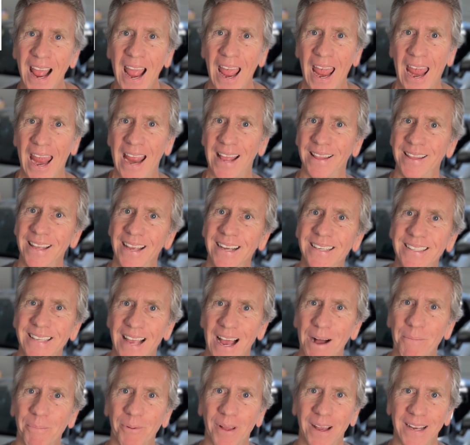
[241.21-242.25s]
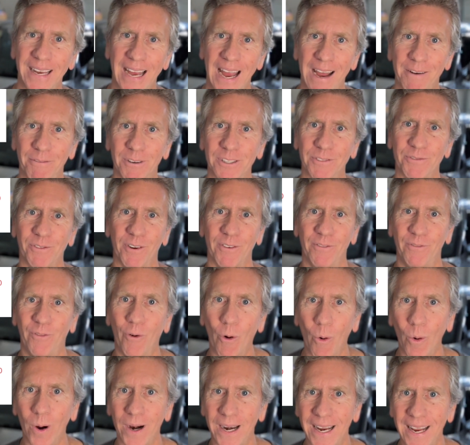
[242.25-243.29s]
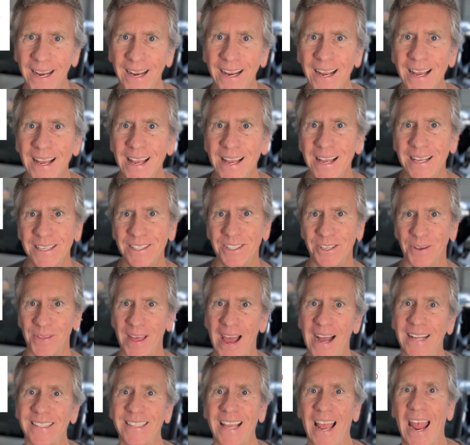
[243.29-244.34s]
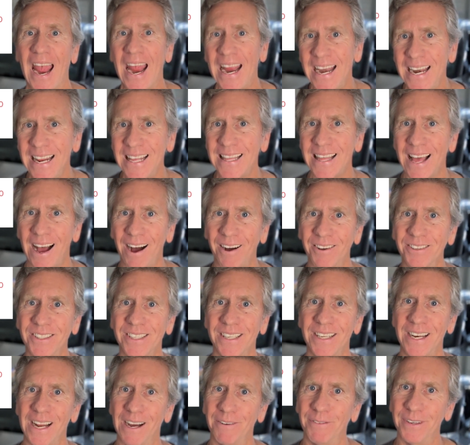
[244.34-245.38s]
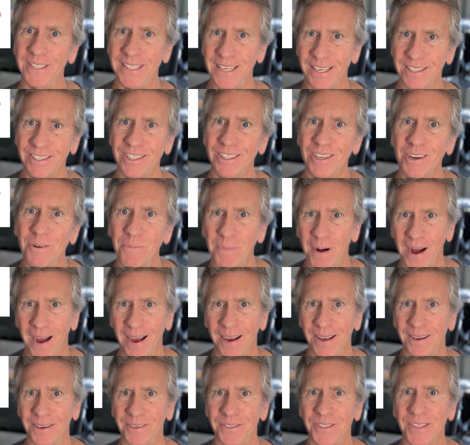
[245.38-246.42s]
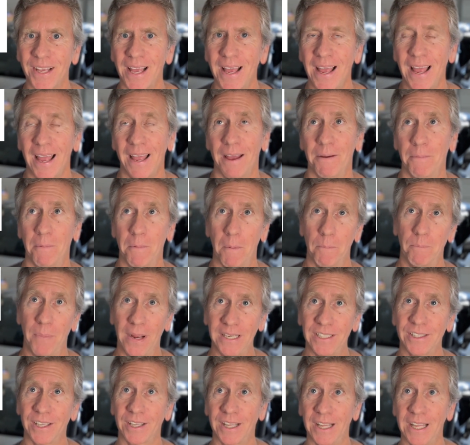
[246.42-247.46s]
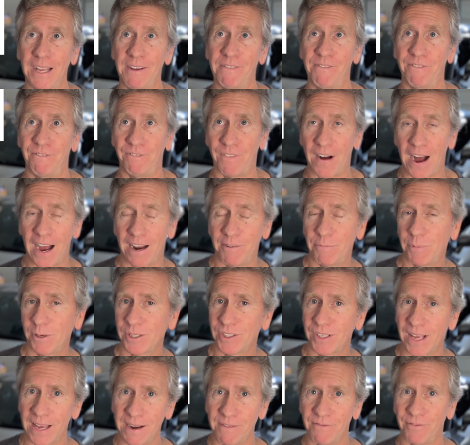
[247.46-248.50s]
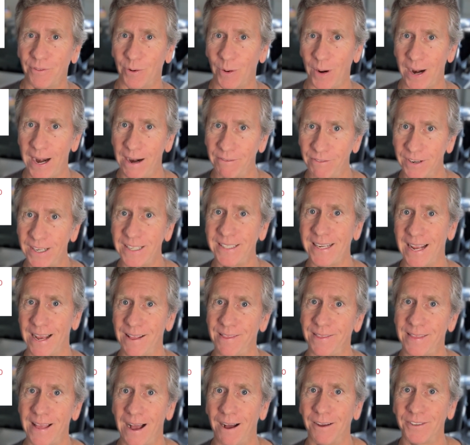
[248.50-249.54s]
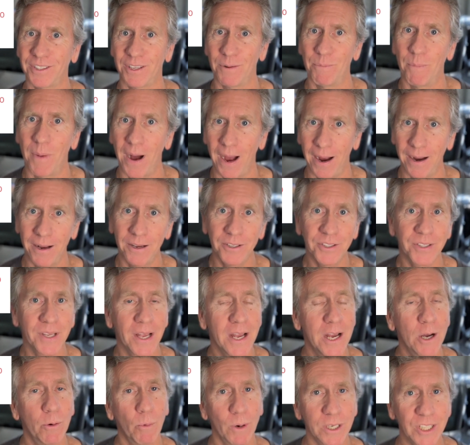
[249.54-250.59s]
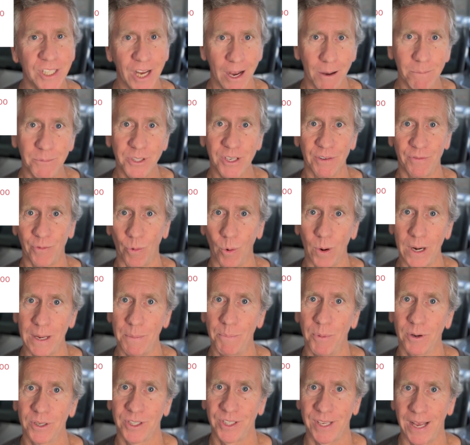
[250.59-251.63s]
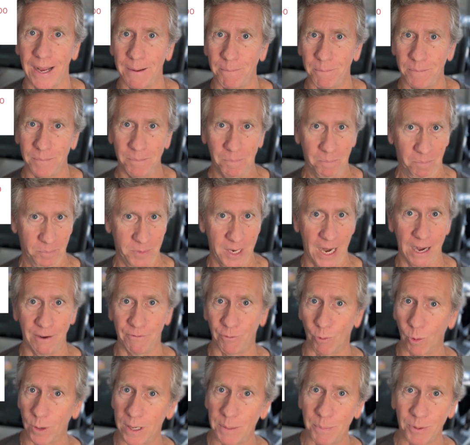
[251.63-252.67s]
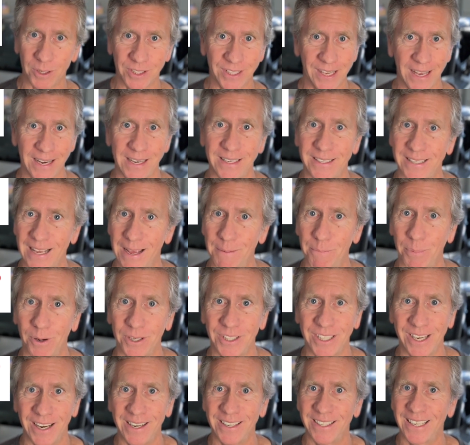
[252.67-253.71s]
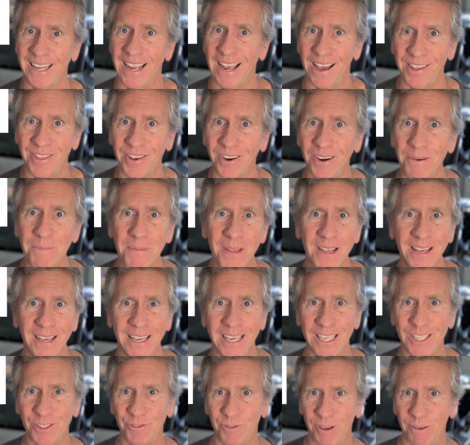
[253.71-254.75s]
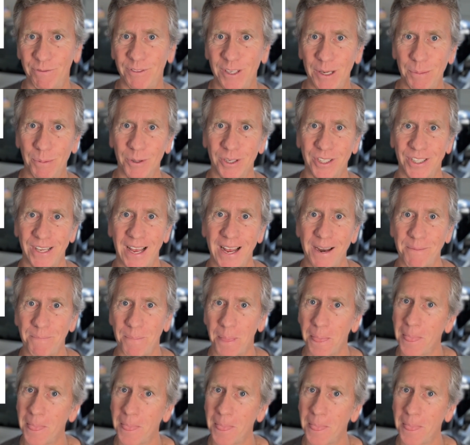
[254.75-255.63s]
And the example I gave was for 40. So that's 80,000 of additional miles, basically 5% for every 10,000 miles, which comes to 40%. Take 40% and 10% together is 50%.